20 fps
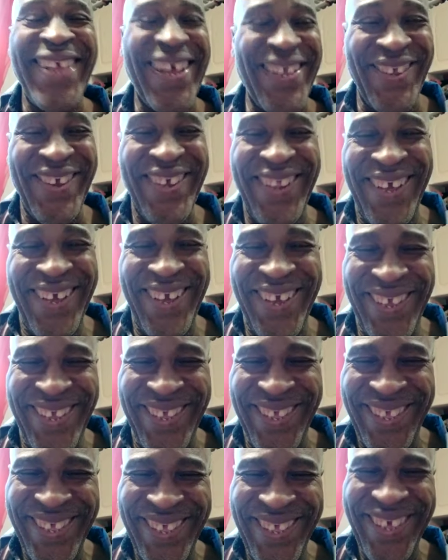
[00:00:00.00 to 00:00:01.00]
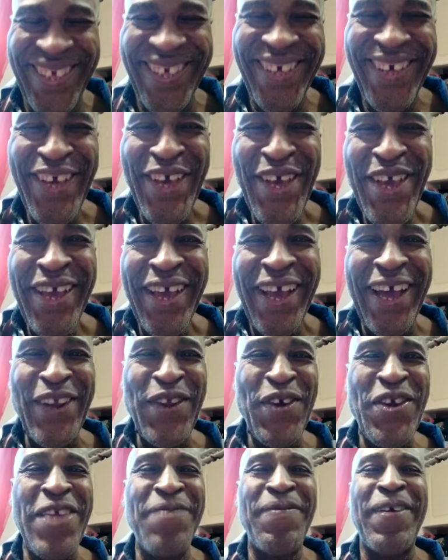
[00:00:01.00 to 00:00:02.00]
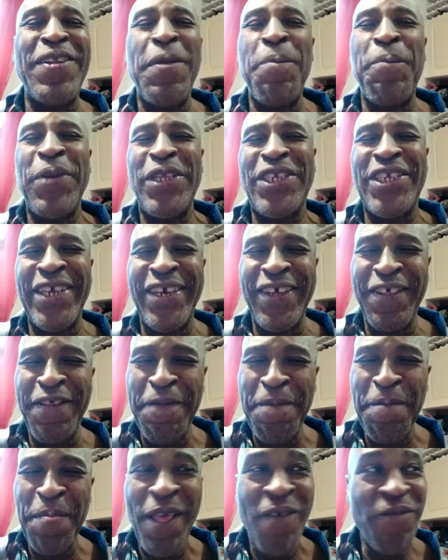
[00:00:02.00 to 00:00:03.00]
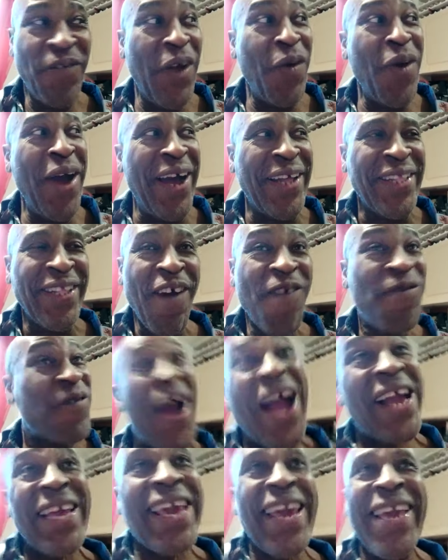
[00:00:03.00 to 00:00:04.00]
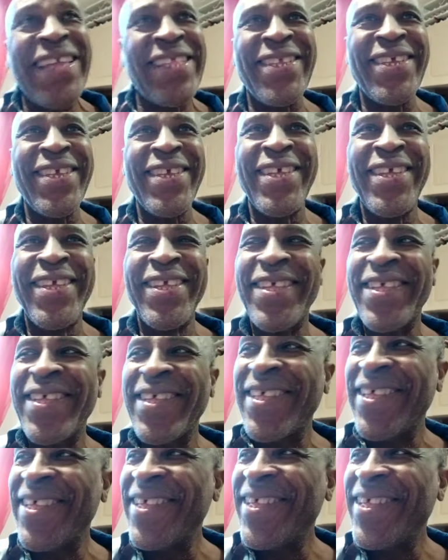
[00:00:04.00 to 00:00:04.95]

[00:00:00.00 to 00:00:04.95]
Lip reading: That's it. I don't even know them picture. For what? Fuck it!